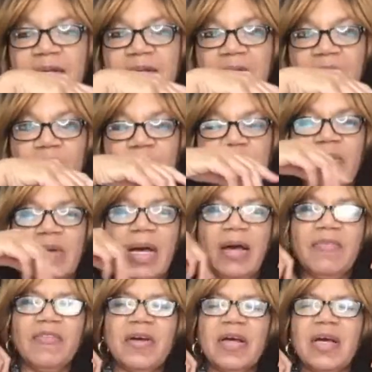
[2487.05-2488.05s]
that I
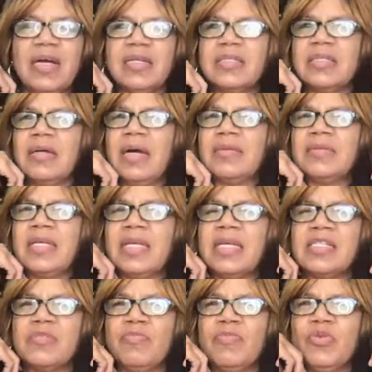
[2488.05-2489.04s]
forgot, I think
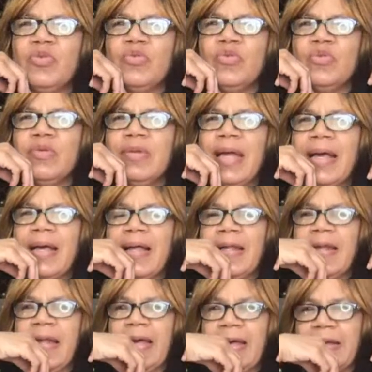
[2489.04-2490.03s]
it's blue, like a
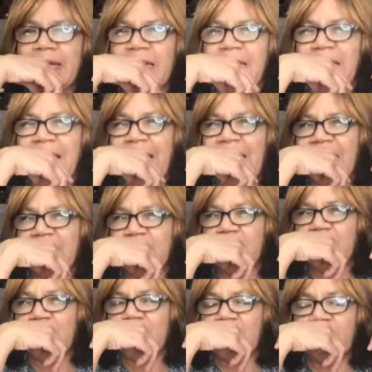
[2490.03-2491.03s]
like light
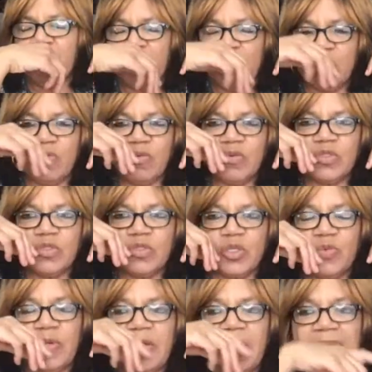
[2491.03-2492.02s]
color blue
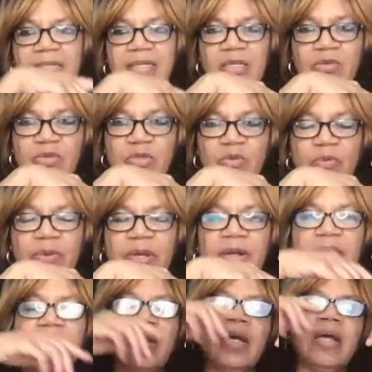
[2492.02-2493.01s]
tunic that I used to
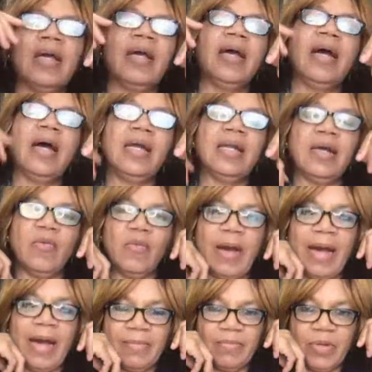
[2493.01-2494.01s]
wear, and a
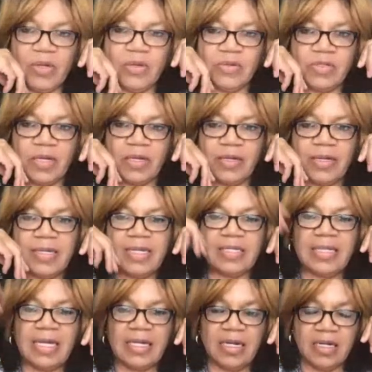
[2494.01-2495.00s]
white blouse
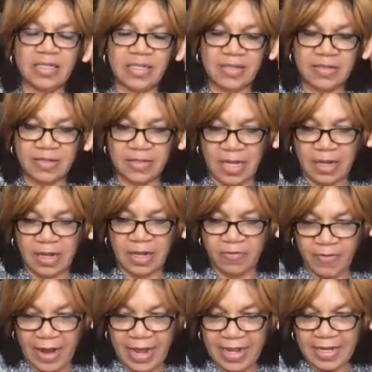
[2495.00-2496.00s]
underneath. And on
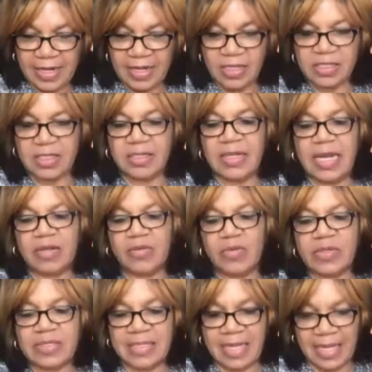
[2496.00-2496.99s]
Fridays, that
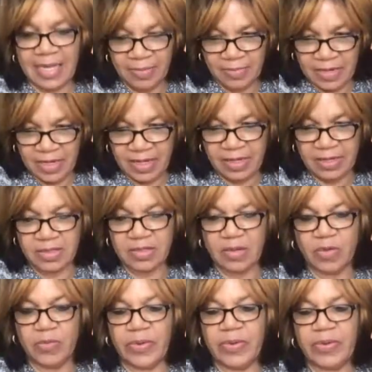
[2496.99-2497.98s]
was game day.
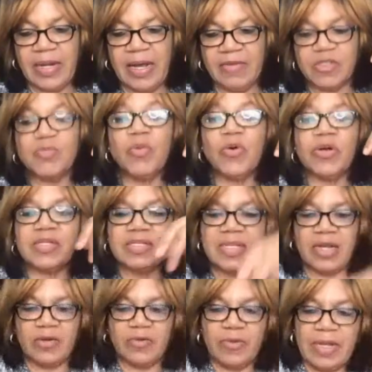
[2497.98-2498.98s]
So we would have sports
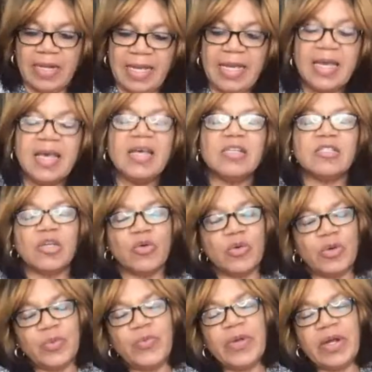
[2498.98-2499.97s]
day really. So we
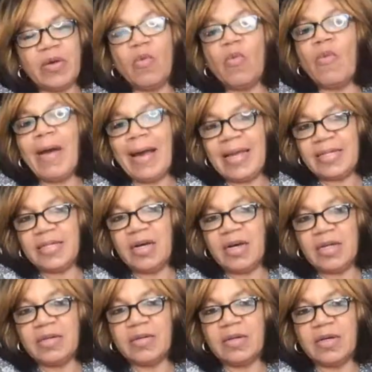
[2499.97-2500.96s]
would wear white
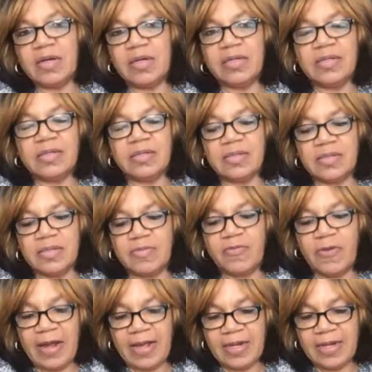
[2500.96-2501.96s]
on
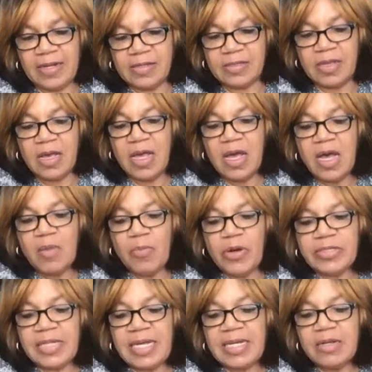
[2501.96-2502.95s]
Fridays.
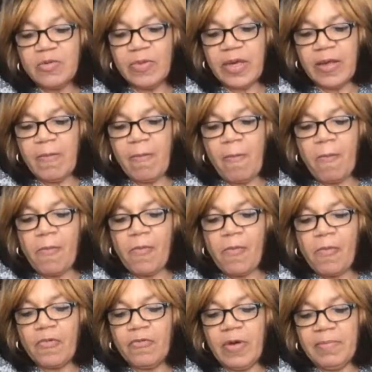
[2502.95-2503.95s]
But anyway,
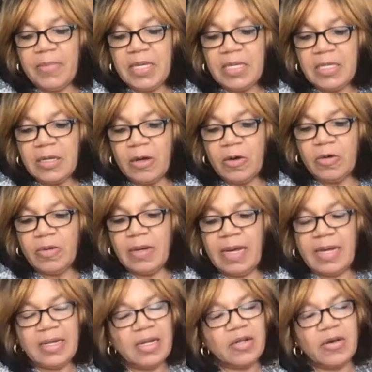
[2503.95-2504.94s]
for me now,
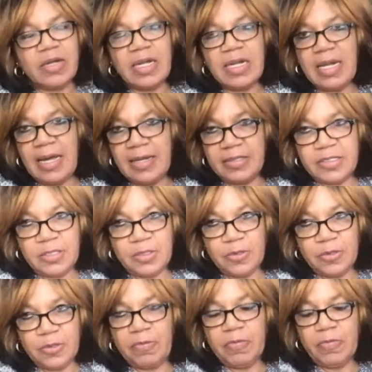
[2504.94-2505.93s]
I'm not gonna lie to
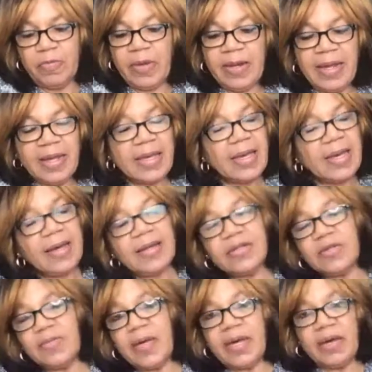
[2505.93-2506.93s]
you. When I can't
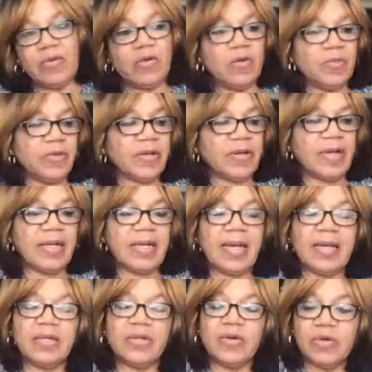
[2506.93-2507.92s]
do my homework and
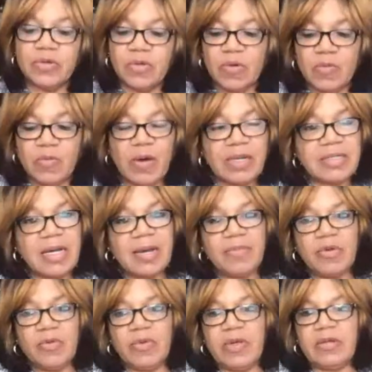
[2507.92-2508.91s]
I don't know what I'm
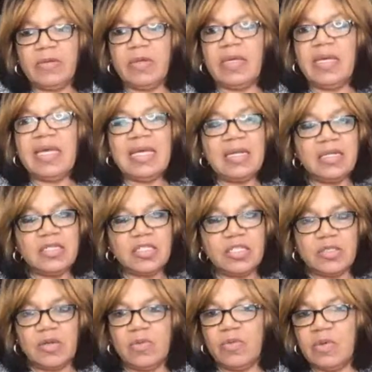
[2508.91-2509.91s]
doing,
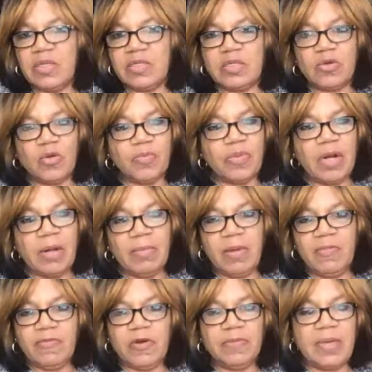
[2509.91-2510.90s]
English was no
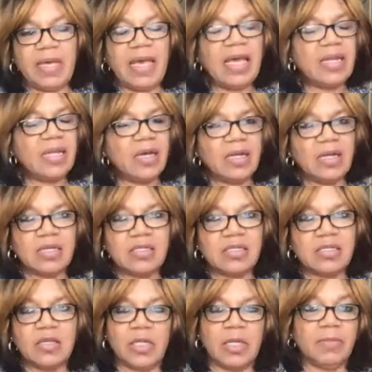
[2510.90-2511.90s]
problem for me, any other
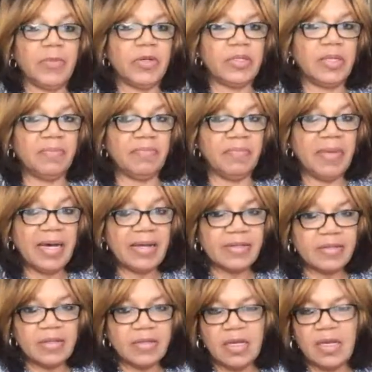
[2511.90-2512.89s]
subject, but the
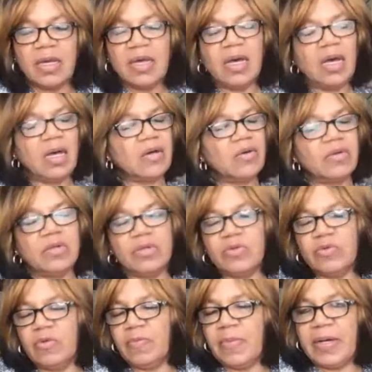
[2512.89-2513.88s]
math, I couldn't
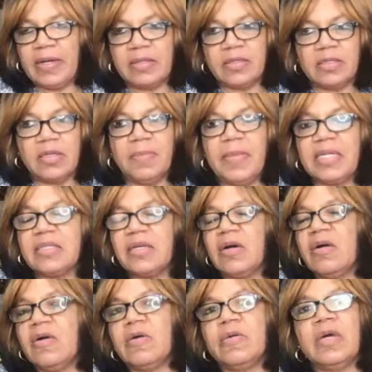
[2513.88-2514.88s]
do math. No matter
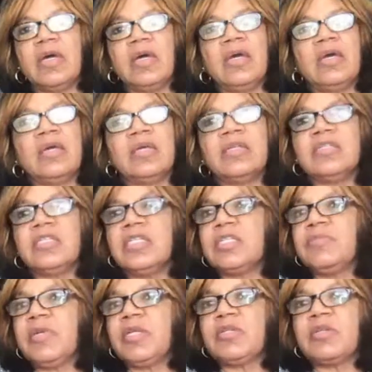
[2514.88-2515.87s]
how you
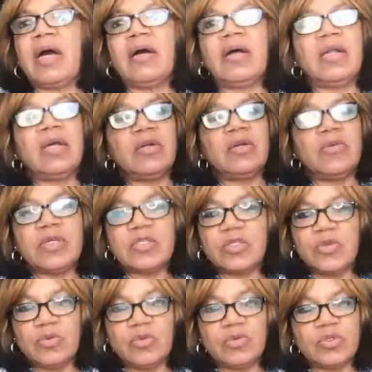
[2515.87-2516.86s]
teach me, all I know is
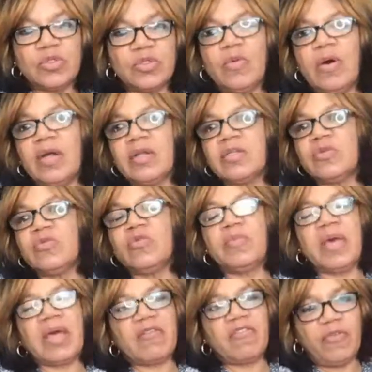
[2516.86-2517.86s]
two and two
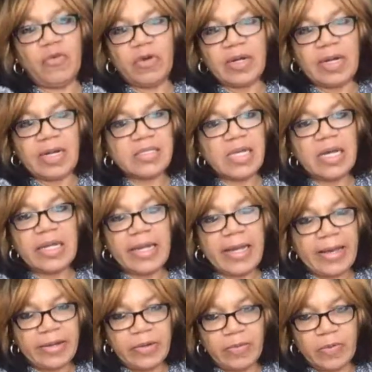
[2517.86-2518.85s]
make four. That's all
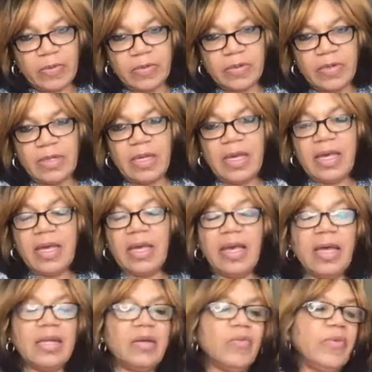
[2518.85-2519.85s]
I know.
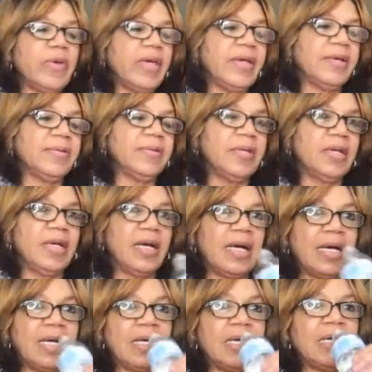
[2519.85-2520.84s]
Anyway,
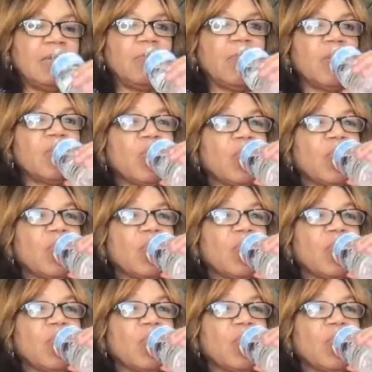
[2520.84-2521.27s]
I